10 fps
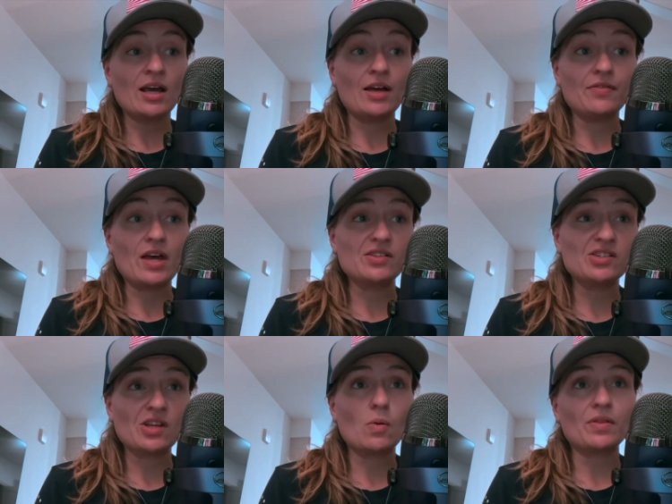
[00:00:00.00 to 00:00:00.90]
and then
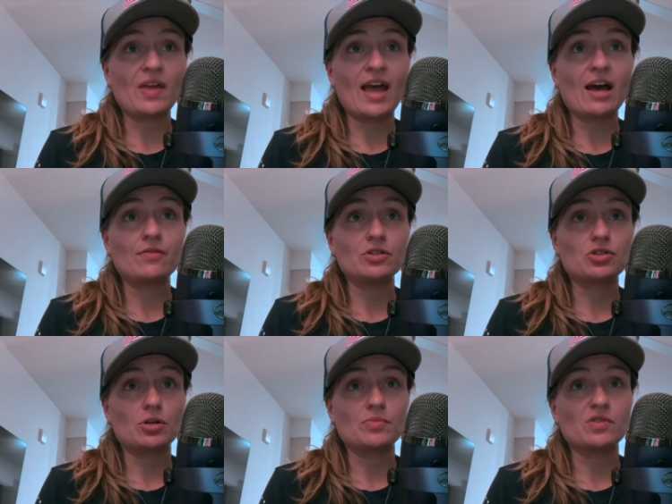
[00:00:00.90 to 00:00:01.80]
see what they have in
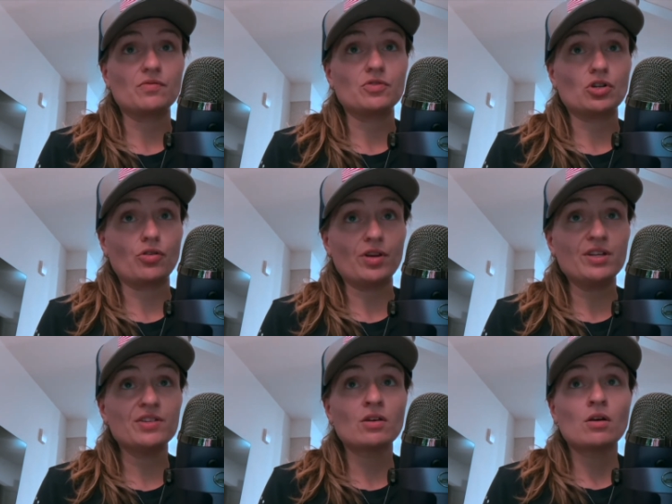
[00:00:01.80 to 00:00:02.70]
terms of degrees.